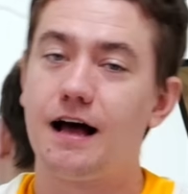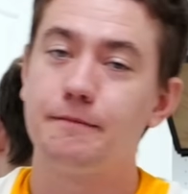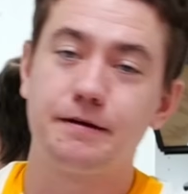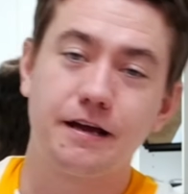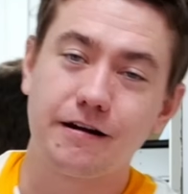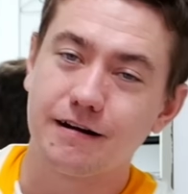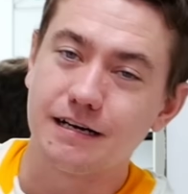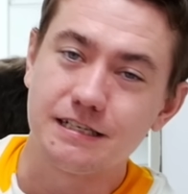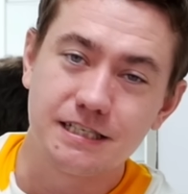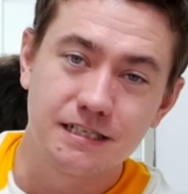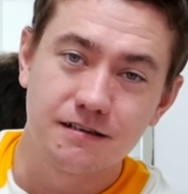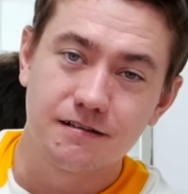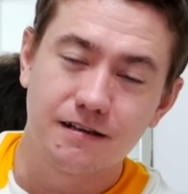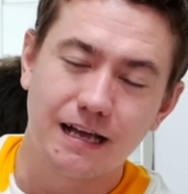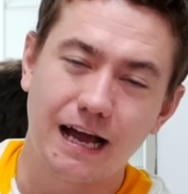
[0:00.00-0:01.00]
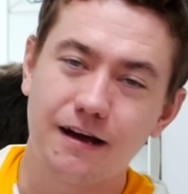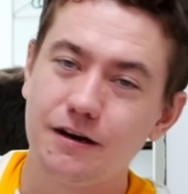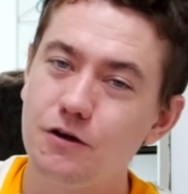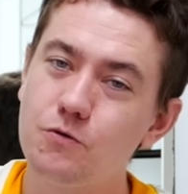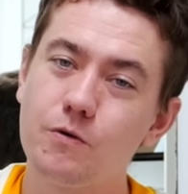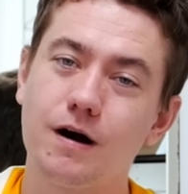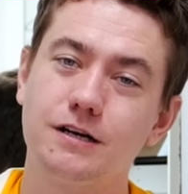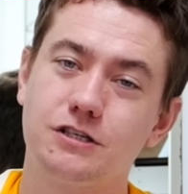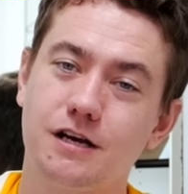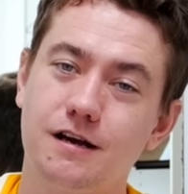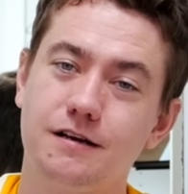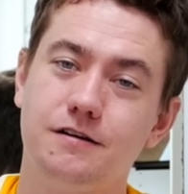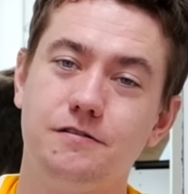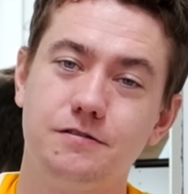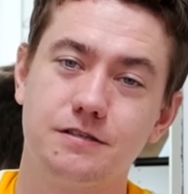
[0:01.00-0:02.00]
I'm curious how do you watch
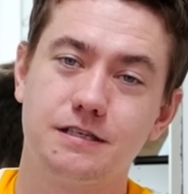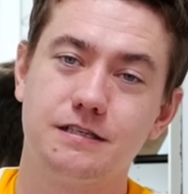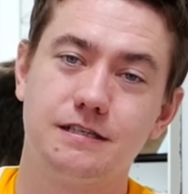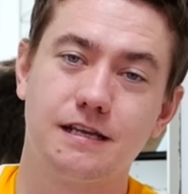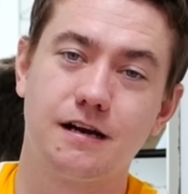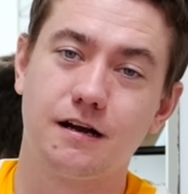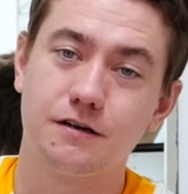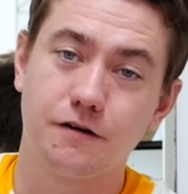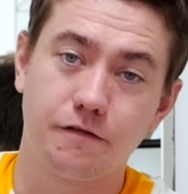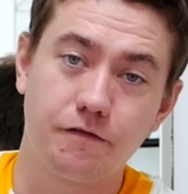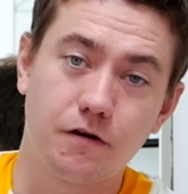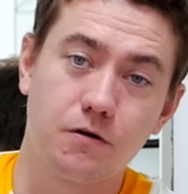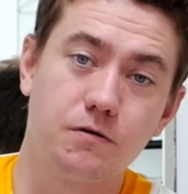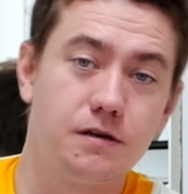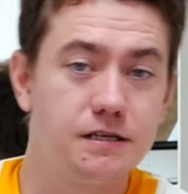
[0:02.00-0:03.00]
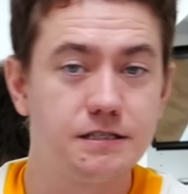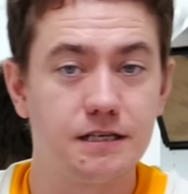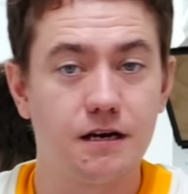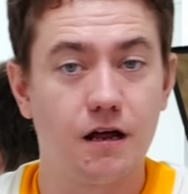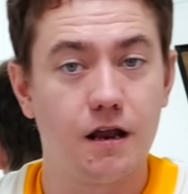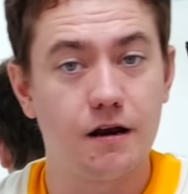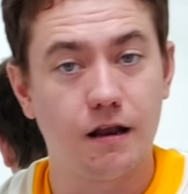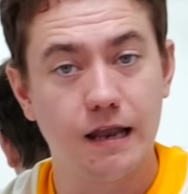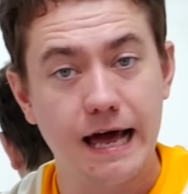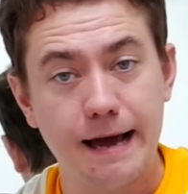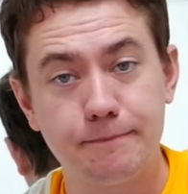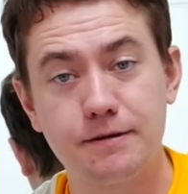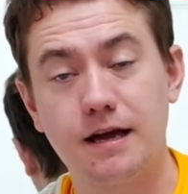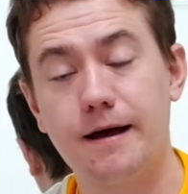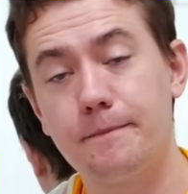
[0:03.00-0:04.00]
hot news? Is it on your phone? Is it on the
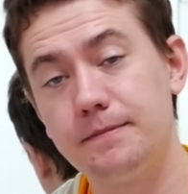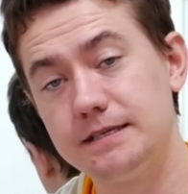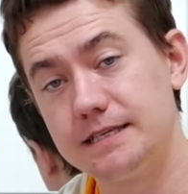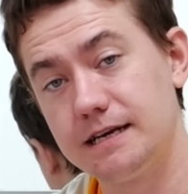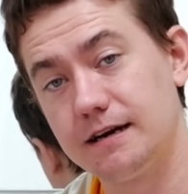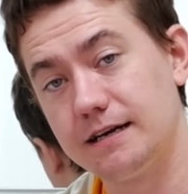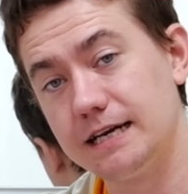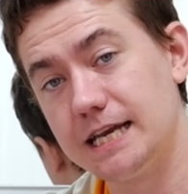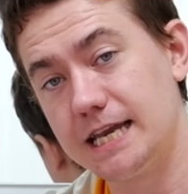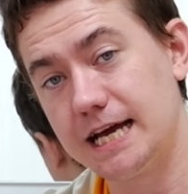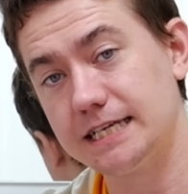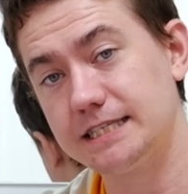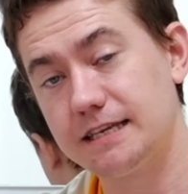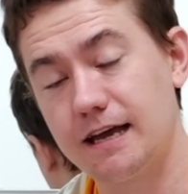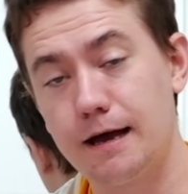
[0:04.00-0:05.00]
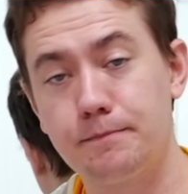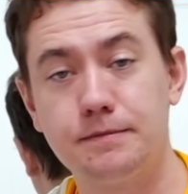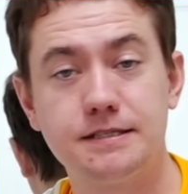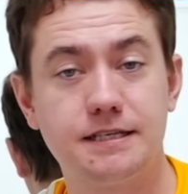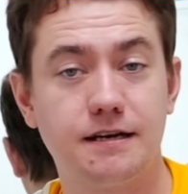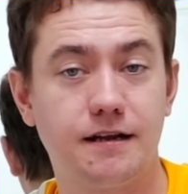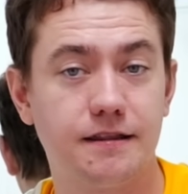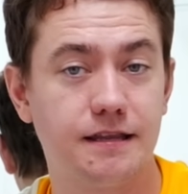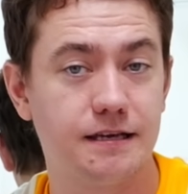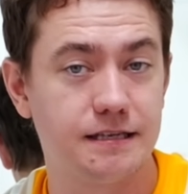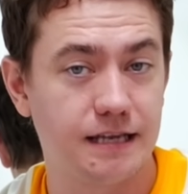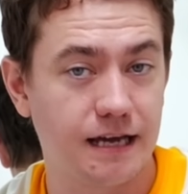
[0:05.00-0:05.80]
laptop? Is it on the desktop? Is it on the